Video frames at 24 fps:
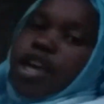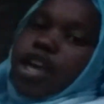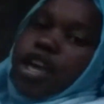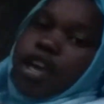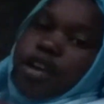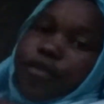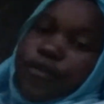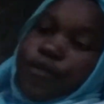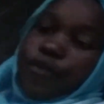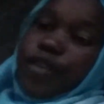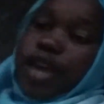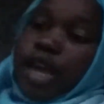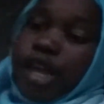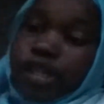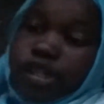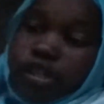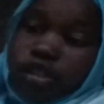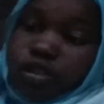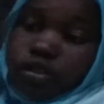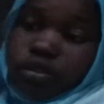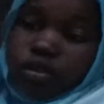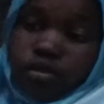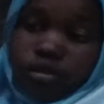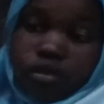If
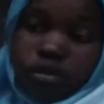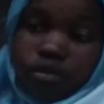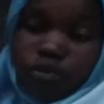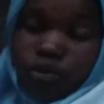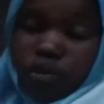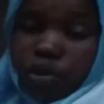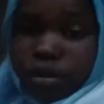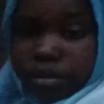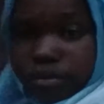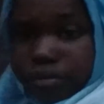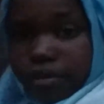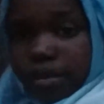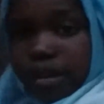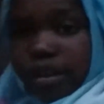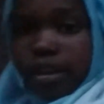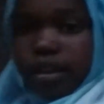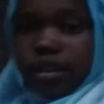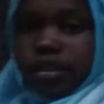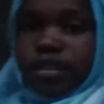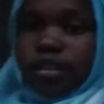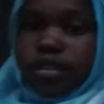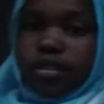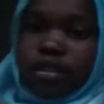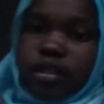it's too
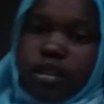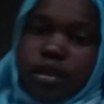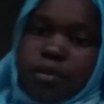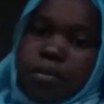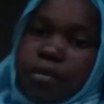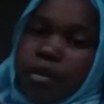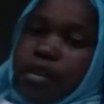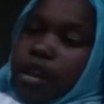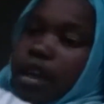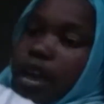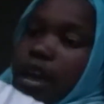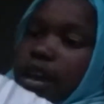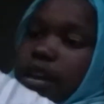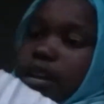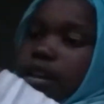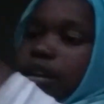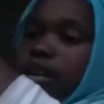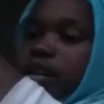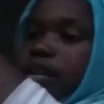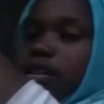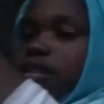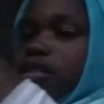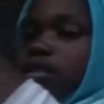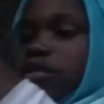watery, just keep on adding